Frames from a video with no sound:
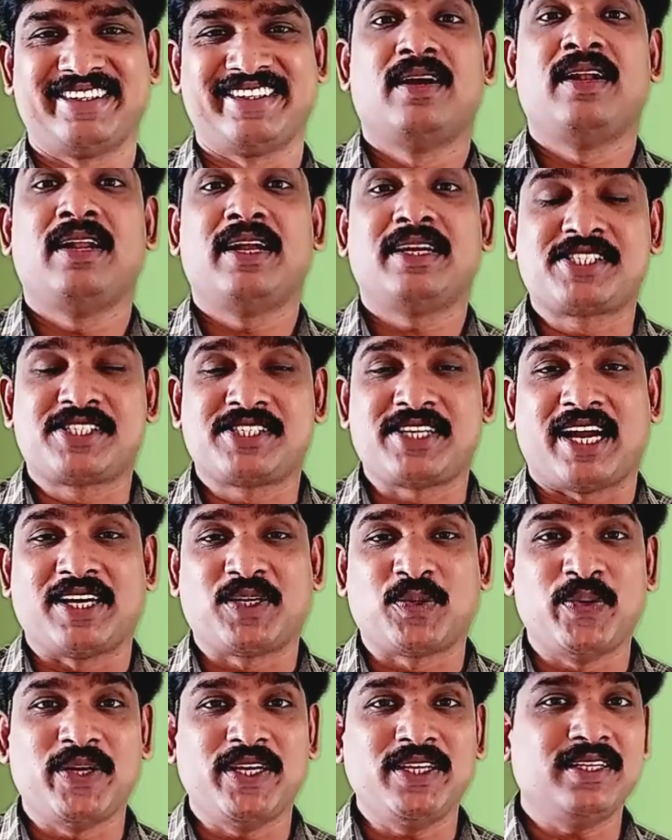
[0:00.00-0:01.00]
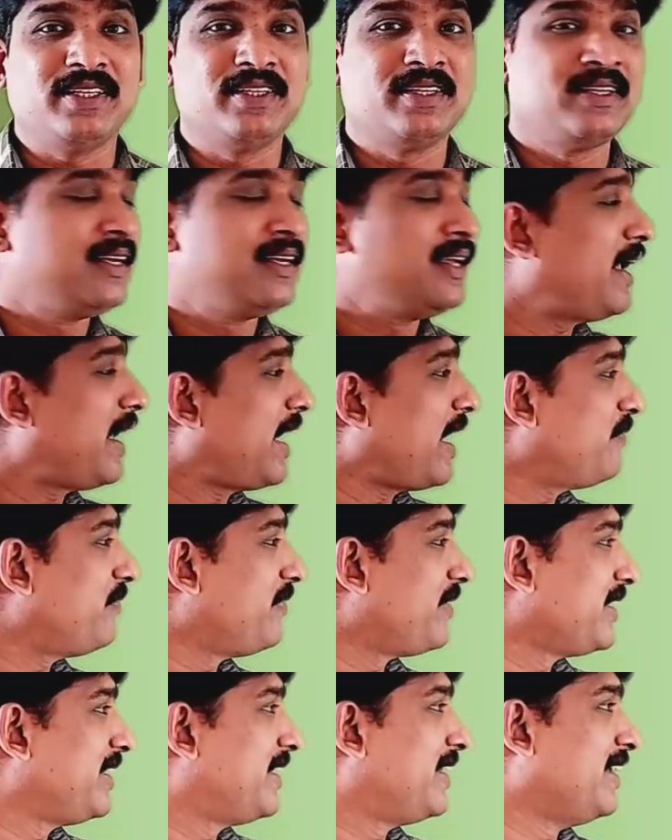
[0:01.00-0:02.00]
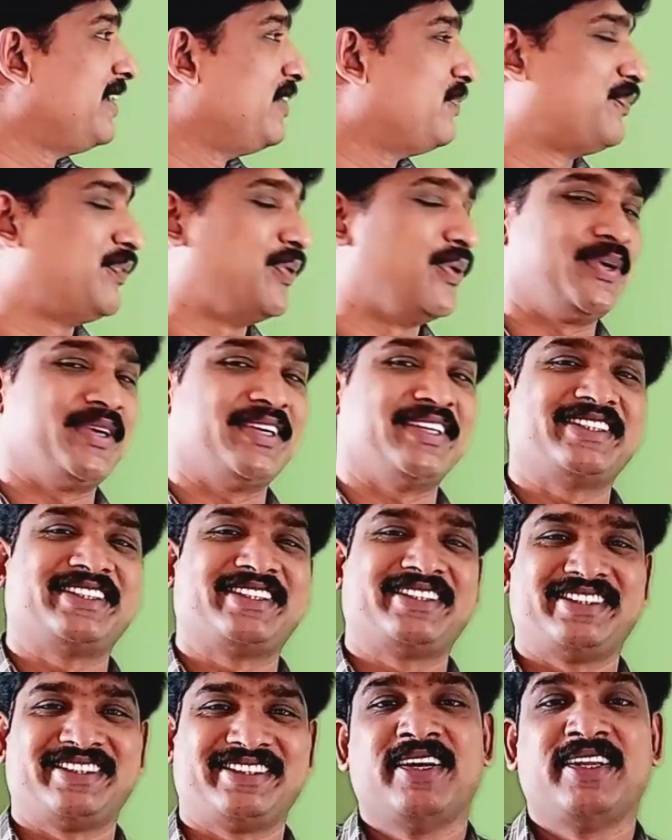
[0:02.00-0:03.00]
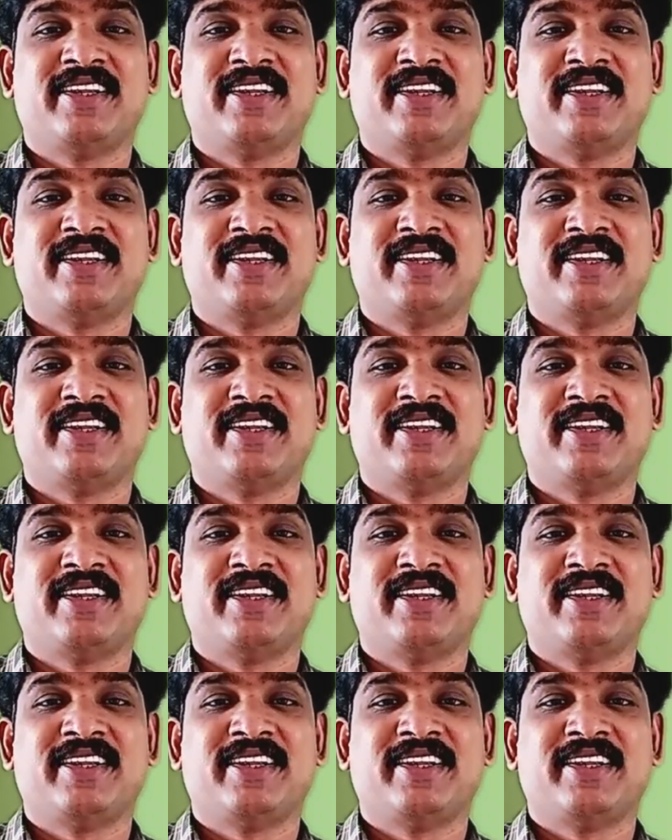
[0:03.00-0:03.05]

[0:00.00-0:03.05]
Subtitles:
Let's start with evergreen forests.